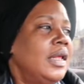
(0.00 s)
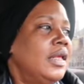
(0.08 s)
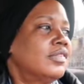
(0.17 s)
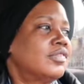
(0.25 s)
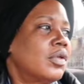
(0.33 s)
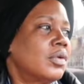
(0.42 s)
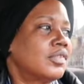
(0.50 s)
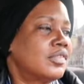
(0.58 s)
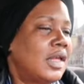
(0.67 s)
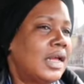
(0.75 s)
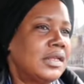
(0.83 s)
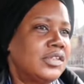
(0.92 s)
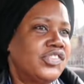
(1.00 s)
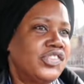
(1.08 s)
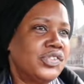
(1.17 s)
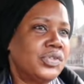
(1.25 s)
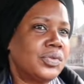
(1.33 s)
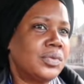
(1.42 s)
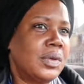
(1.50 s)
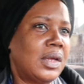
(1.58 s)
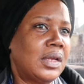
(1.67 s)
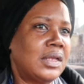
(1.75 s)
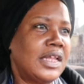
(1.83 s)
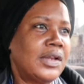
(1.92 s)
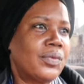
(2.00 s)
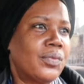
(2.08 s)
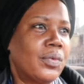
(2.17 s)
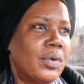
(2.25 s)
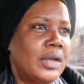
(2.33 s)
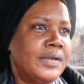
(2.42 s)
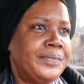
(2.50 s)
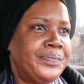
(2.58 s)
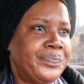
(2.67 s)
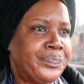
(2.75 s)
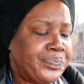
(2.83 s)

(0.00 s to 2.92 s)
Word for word: And so it's not until uh, later on,